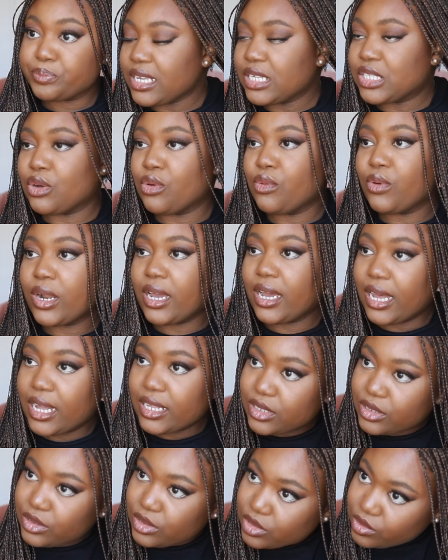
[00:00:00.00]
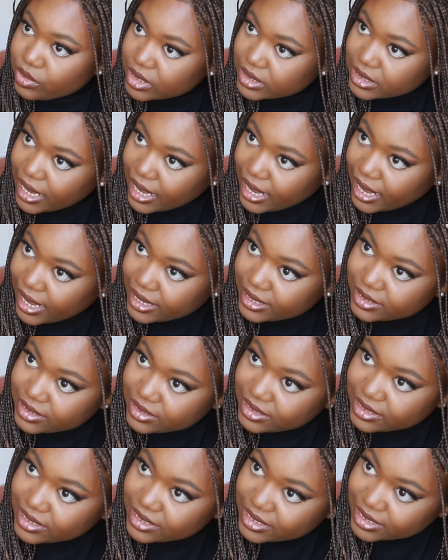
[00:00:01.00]
So what I had to do was I had to
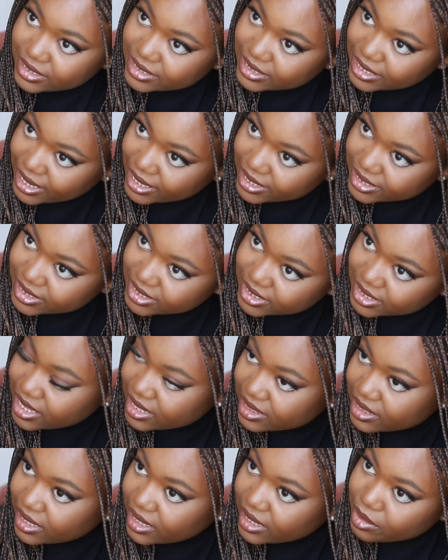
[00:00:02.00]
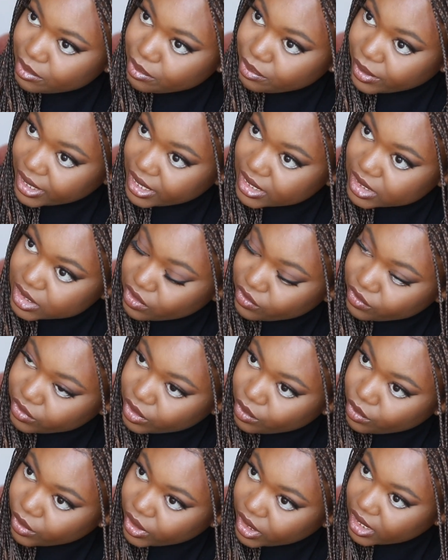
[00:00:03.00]
deattach the base of the
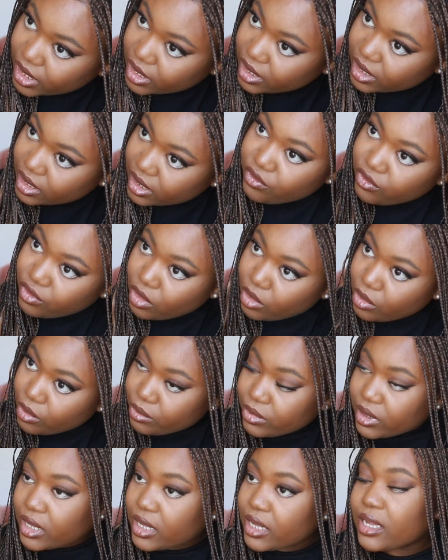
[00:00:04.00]
wig from